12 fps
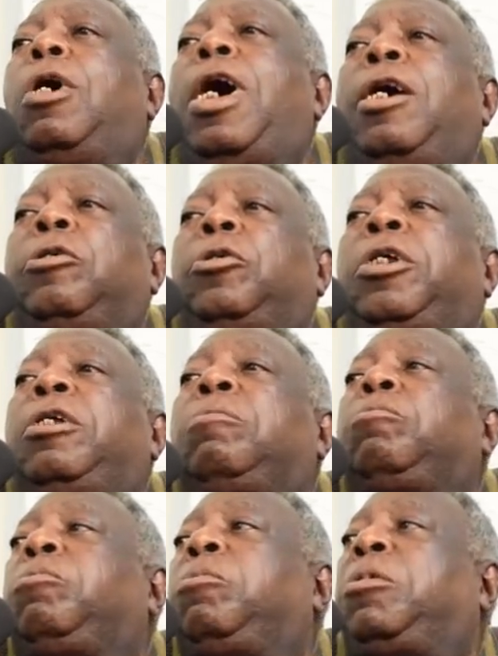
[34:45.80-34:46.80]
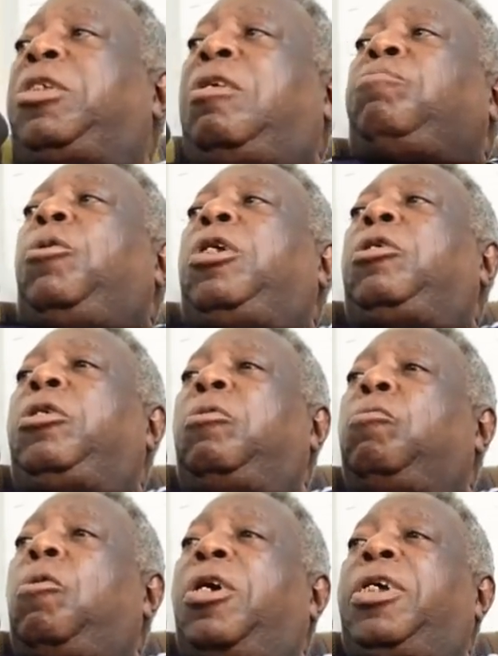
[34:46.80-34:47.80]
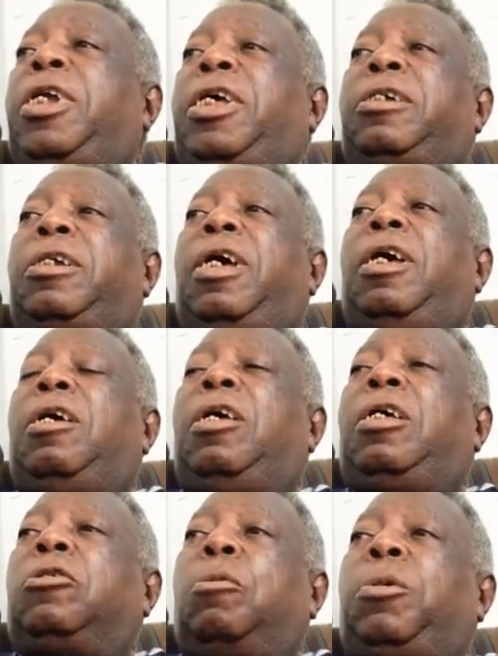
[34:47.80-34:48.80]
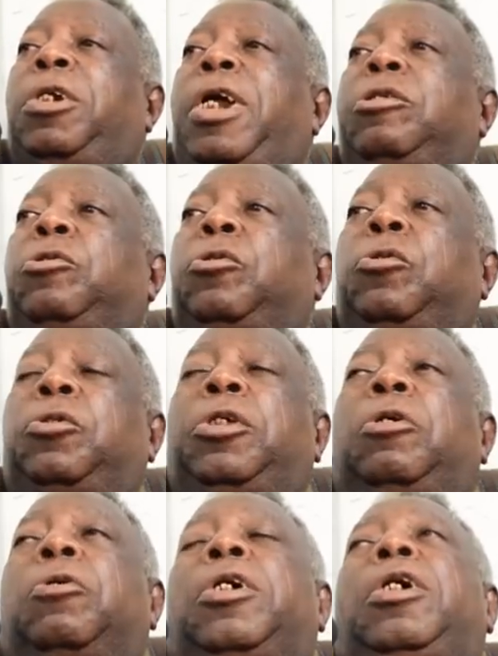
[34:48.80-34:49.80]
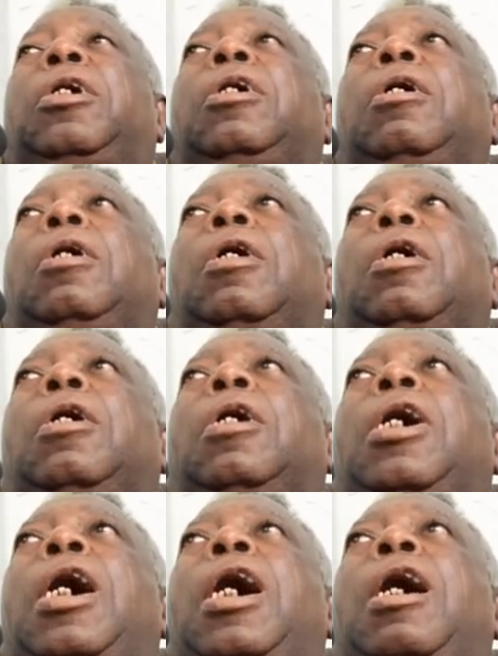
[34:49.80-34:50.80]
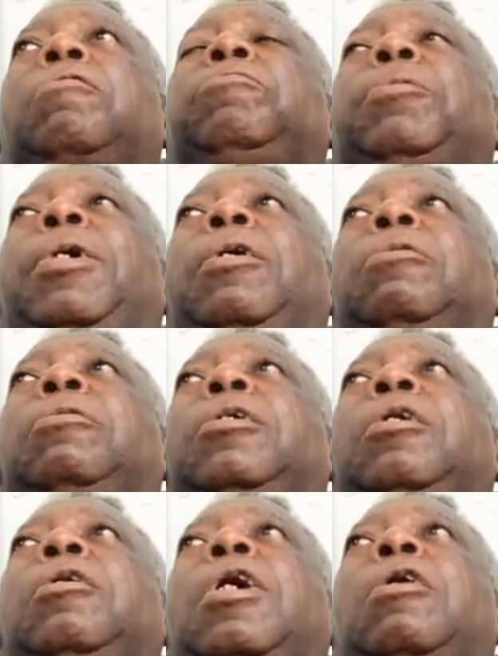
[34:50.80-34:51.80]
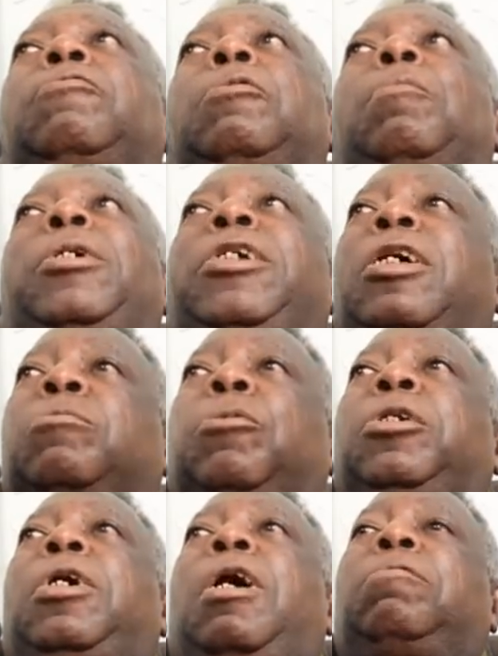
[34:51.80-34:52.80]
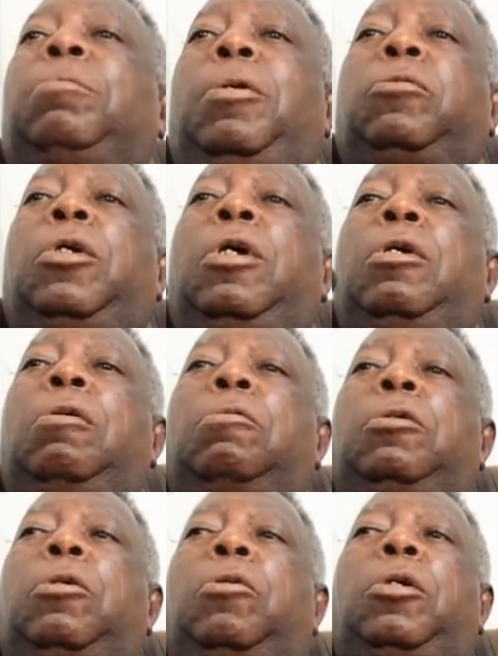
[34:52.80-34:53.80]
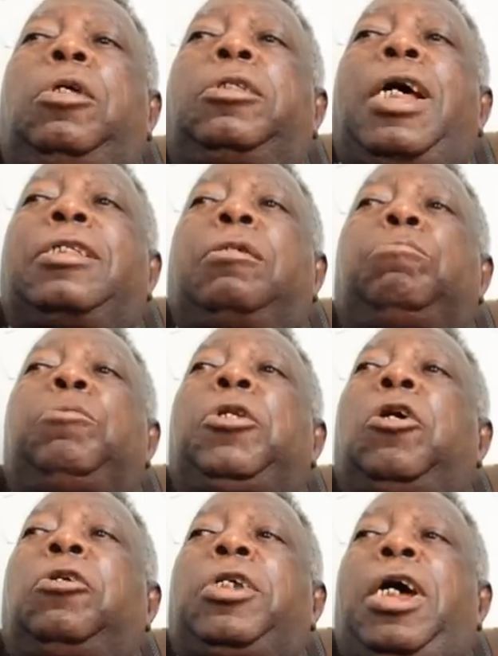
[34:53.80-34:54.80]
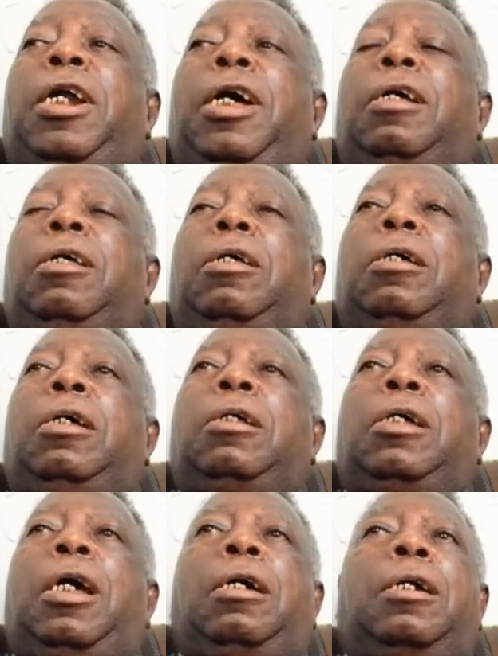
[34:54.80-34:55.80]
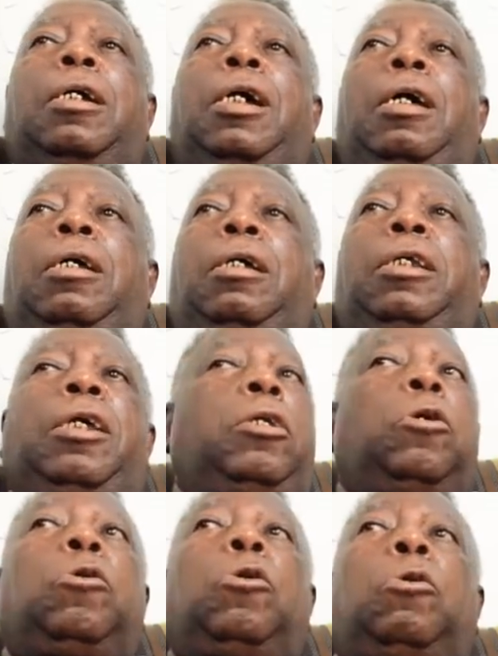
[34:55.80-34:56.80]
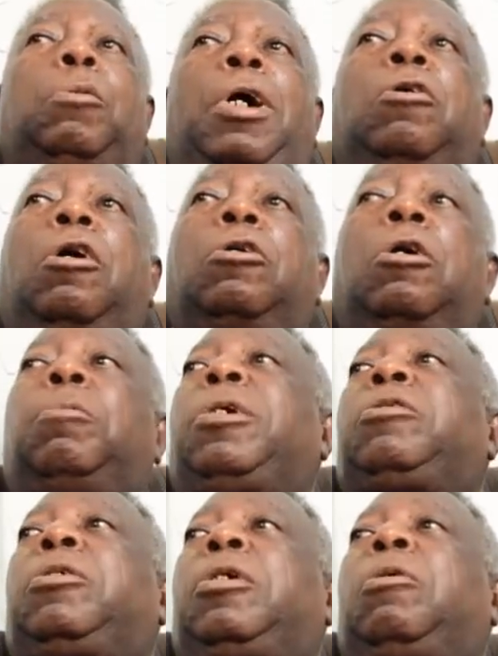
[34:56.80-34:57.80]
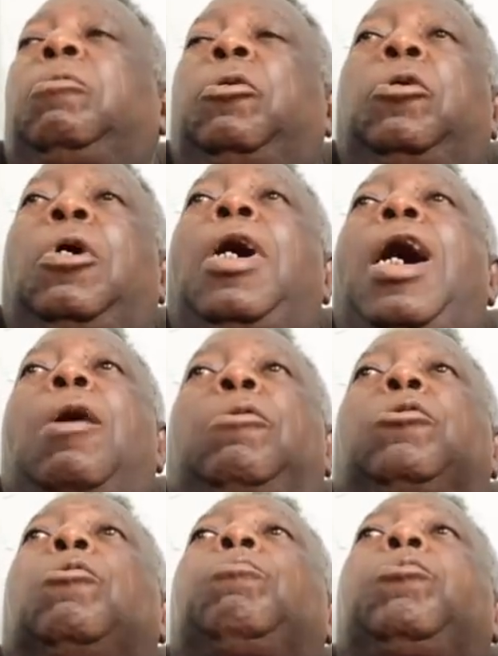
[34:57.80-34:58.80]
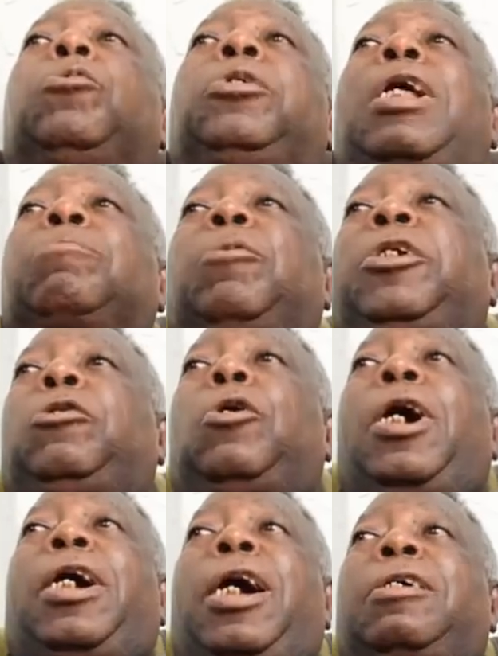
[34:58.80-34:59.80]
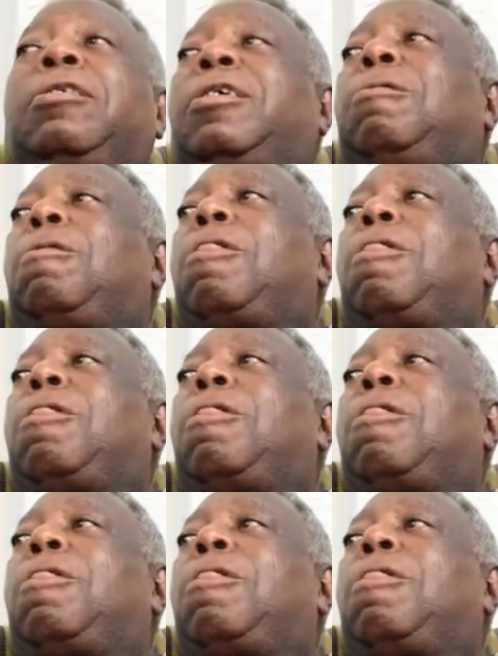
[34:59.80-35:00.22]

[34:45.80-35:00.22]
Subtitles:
and you didn't save money. You didn't work in Nigeria. Somebody writes you to say, okay, I have about for Abacha's money, I have about 30 million naira. They don't government. I want to put that money in your account,